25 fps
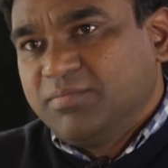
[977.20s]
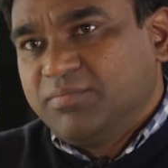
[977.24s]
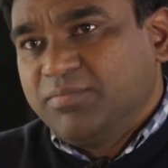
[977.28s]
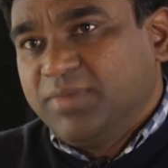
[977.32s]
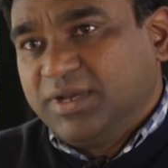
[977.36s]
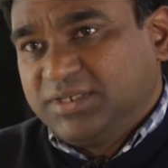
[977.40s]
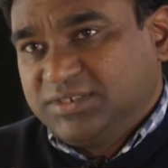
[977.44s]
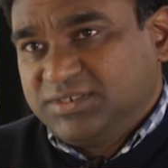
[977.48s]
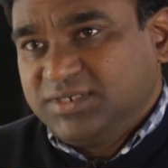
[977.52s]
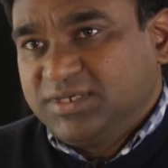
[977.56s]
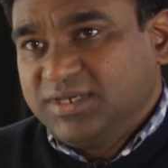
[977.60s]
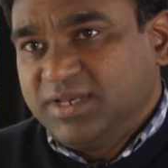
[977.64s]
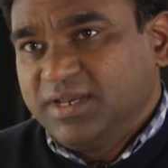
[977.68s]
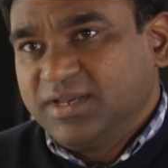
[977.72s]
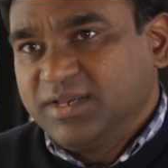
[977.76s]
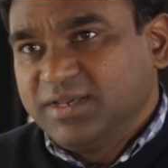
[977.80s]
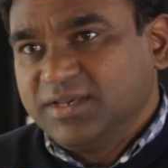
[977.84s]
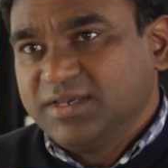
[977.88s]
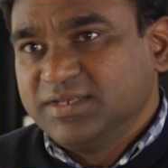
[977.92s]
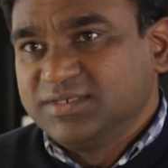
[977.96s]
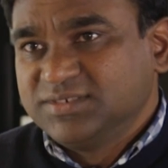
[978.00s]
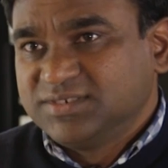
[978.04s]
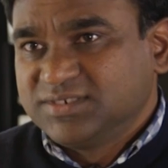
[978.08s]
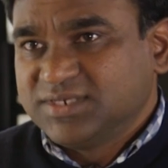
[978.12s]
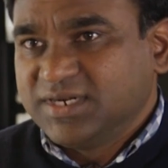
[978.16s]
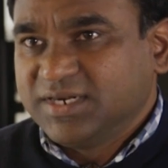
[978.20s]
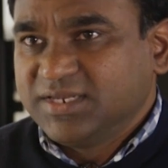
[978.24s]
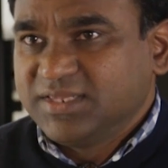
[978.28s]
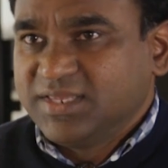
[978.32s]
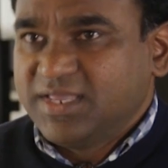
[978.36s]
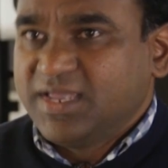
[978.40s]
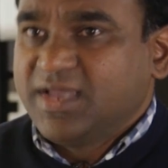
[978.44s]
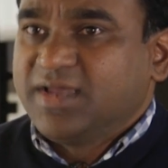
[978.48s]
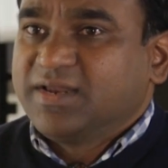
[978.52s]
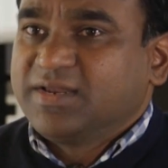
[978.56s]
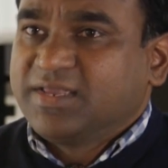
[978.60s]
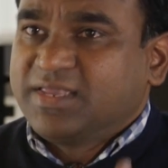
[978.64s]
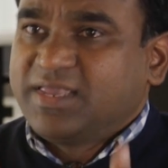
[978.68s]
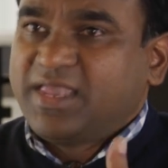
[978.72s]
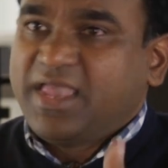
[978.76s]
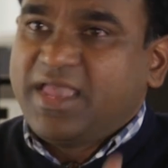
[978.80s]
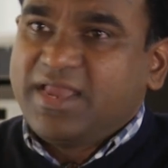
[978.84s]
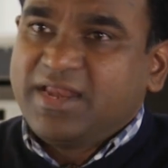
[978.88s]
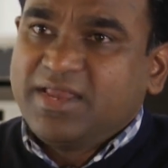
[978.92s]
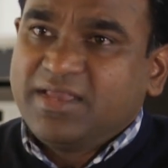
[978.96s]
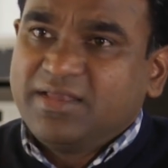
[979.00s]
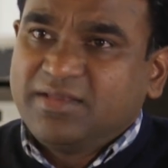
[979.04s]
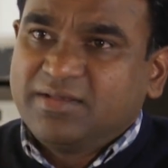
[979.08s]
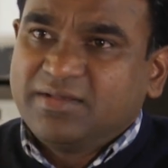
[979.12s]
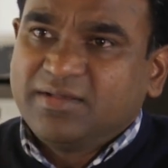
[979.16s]
but instead they are
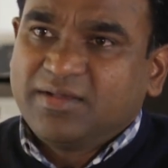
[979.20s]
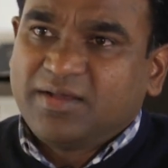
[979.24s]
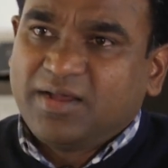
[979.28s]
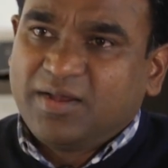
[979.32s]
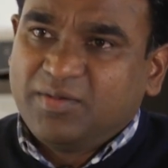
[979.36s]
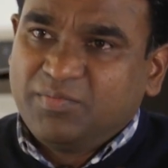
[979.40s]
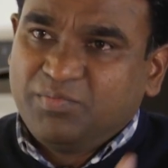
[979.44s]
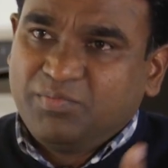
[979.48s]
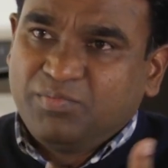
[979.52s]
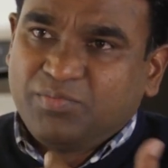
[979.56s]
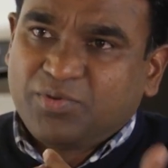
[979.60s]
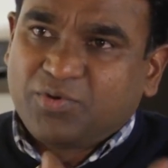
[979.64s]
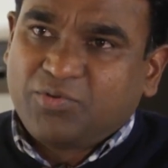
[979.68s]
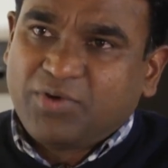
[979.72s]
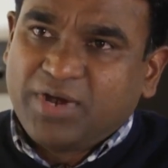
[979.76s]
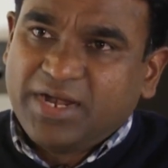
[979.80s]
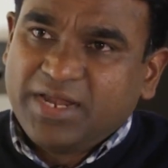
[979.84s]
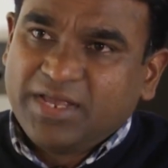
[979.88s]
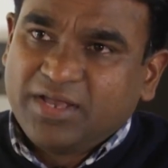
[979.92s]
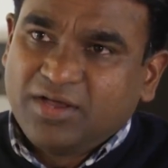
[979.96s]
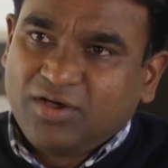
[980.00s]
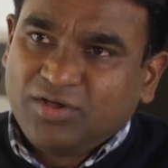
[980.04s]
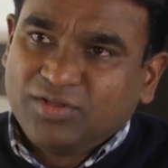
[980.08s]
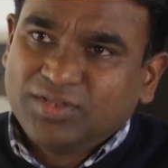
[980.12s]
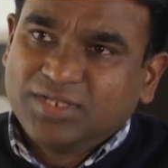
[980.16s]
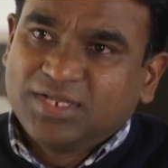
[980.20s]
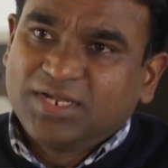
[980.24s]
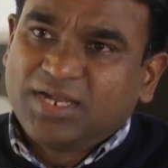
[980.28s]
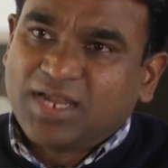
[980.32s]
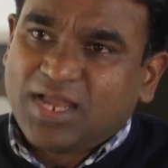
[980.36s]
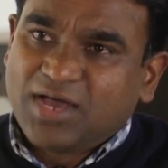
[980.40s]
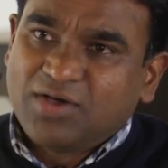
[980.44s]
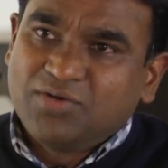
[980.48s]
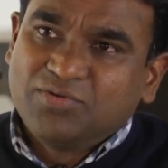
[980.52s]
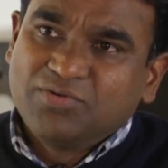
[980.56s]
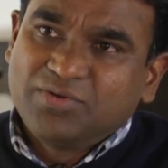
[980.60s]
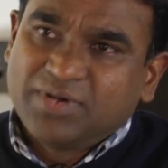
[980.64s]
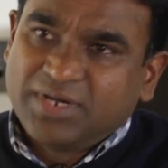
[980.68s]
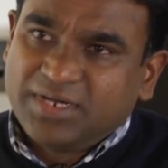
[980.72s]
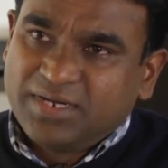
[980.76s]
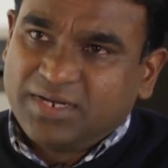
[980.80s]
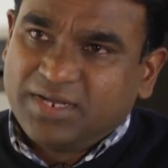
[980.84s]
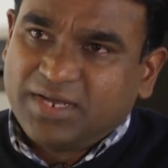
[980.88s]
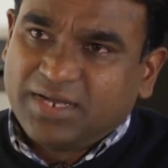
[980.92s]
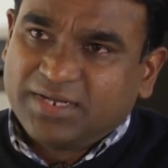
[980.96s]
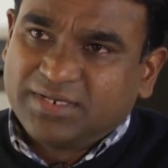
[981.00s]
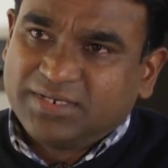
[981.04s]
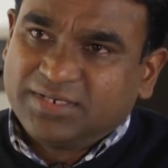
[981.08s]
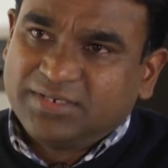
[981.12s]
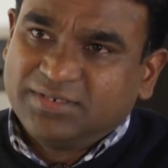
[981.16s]
caring and providing all the love and
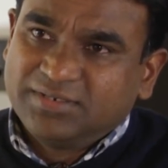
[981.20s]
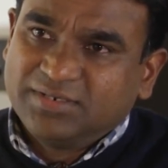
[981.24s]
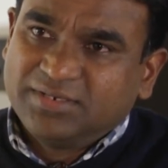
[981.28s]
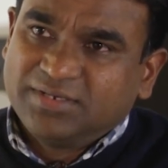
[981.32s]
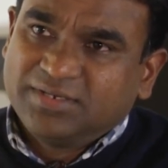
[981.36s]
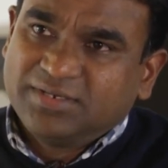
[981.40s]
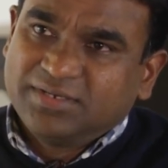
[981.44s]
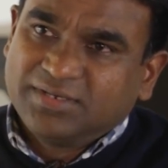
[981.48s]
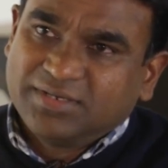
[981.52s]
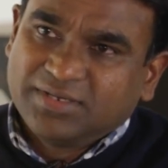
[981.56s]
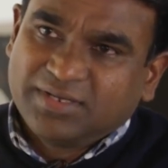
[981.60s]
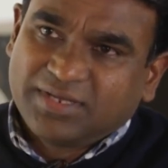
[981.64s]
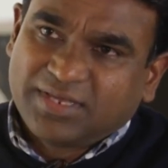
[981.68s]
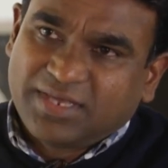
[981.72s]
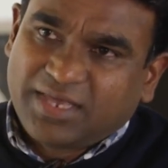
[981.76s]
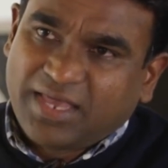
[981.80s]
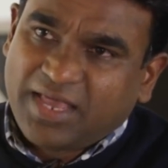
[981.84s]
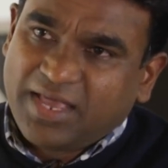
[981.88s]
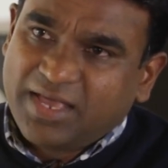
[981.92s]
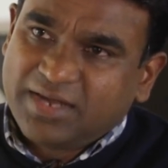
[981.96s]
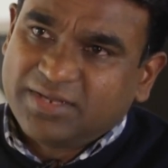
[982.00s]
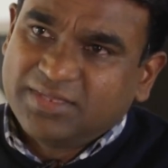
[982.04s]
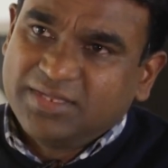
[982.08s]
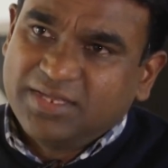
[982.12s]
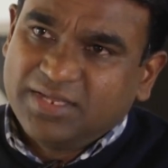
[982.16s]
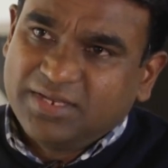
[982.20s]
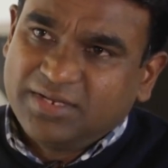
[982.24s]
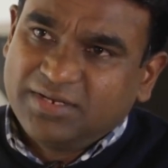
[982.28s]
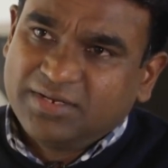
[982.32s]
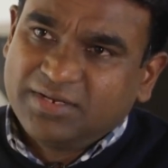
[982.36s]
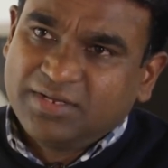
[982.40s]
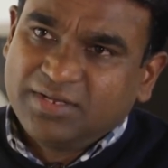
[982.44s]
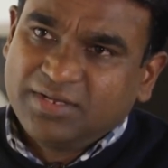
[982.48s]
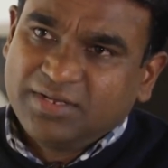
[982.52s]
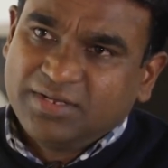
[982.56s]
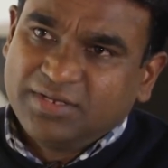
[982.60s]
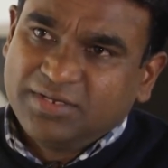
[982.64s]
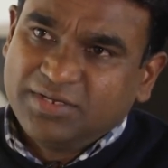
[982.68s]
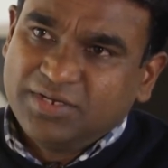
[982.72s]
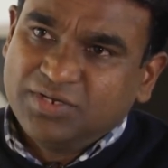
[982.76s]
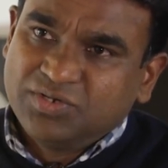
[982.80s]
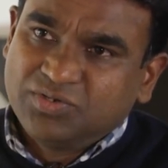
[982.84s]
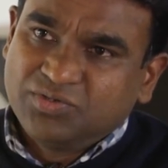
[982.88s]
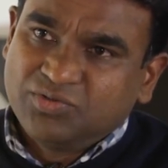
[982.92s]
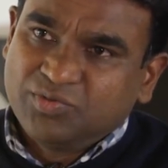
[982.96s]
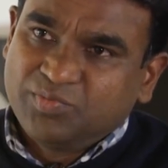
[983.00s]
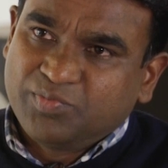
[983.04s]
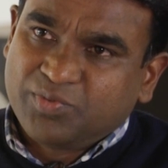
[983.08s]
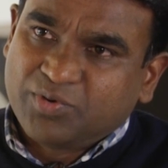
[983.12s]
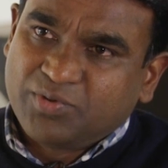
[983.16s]
uh, care they need
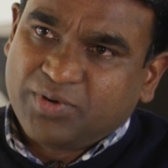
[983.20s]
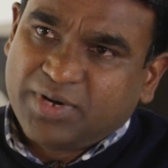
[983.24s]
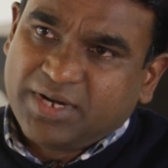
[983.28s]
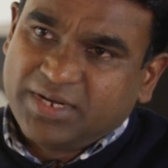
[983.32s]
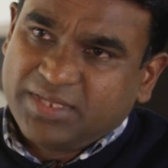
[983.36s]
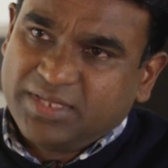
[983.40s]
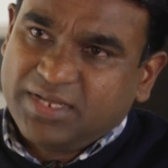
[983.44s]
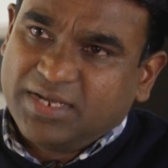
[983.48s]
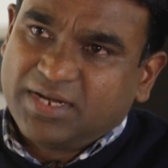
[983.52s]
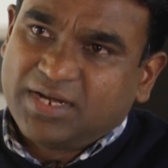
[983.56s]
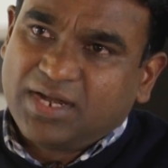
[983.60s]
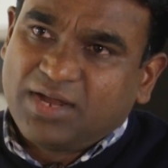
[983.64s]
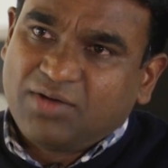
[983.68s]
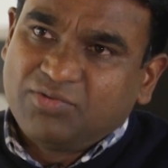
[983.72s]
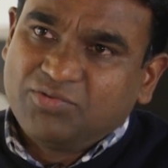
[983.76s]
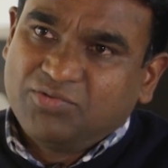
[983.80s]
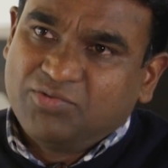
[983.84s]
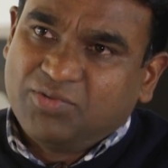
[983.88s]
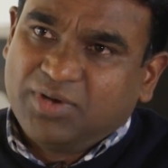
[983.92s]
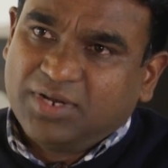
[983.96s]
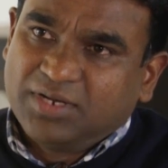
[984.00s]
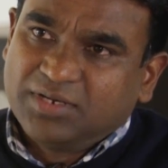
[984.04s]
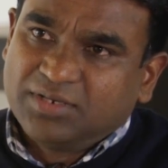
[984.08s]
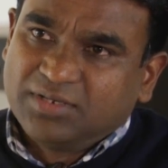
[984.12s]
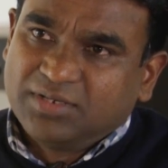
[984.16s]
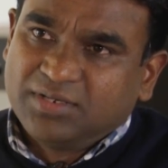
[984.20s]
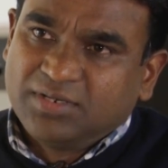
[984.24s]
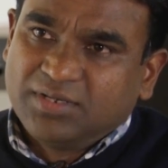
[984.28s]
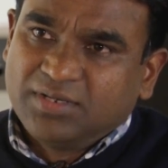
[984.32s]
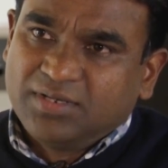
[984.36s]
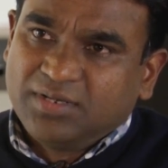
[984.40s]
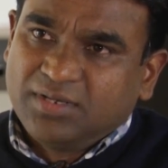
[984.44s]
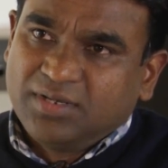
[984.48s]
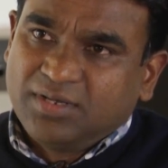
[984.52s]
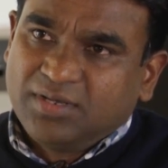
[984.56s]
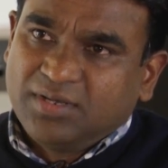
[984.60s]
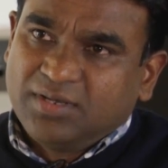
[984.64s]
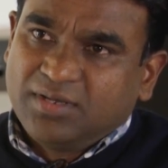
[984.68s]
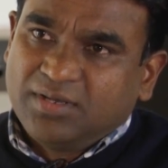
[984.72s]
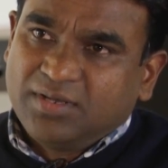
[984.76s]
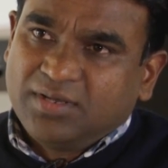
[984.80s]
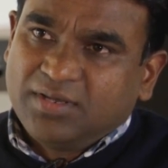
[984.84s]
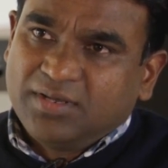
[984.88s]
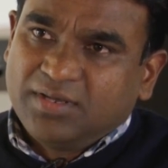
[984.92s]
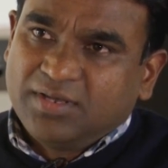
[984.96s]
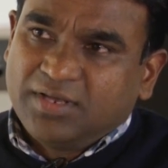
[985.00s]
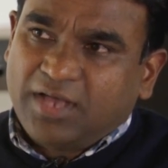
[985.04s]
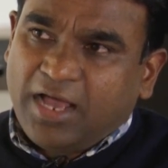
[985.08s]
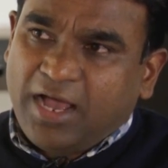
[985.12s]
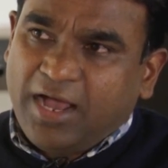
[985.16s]
to provide their loved one
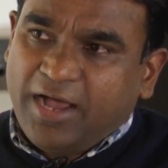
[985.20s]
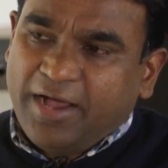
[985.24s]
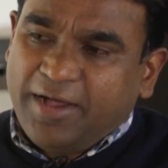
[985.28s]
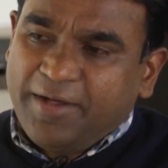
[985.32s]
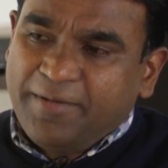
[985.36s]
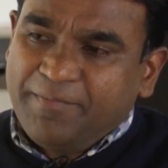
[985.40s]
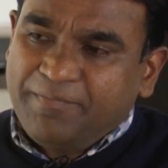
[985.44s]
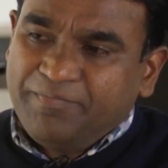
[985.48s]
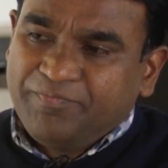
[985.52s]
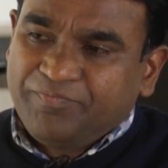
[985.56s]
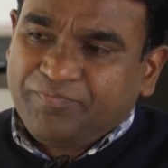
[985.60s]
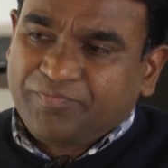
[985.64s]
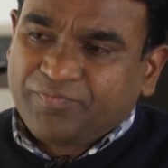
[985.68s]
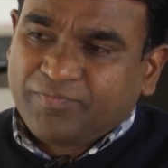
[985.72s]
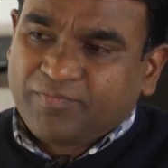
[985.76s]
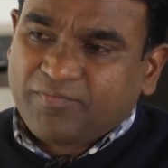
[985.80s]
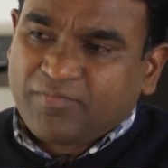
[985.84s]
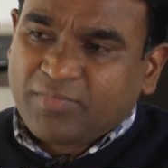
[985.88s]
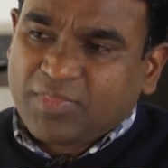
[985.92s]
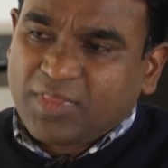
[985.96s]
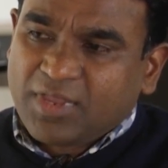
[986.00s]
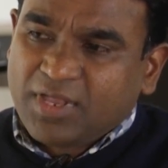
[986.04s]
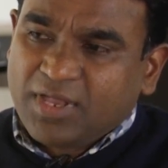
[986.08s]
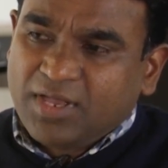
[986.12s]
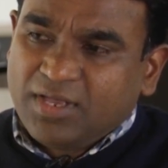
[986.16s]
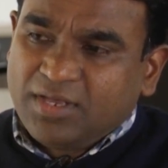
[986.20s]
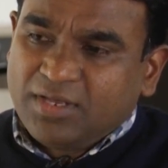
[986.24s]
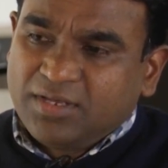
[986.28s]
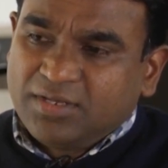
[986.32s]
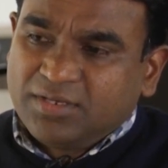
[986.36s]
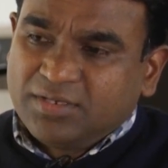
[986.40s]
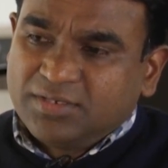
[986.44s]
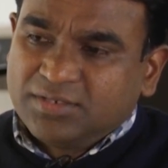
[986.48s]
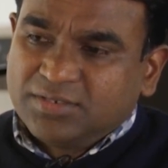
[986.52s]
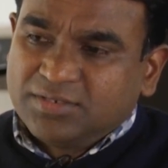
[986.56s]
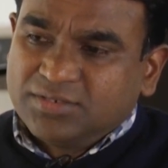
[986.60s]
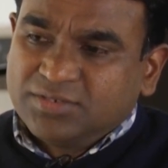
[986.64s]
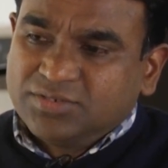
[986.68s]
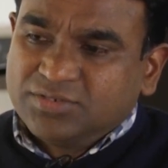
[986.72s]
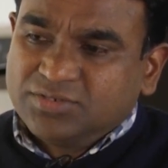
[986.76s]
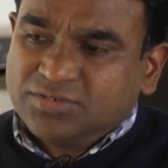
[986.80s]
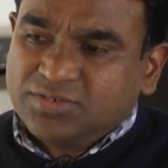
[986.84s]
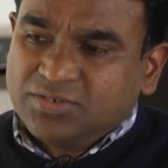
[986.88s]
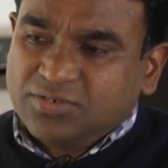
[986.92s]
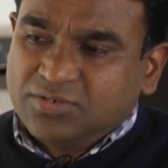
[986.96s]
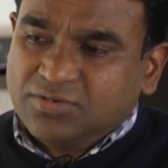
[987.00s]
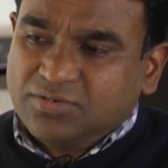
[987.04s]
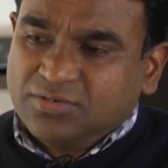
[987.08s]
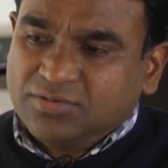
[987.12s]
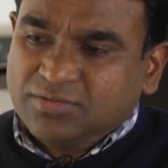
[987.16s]
um,
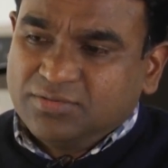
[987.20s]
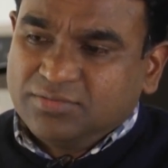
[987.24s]
so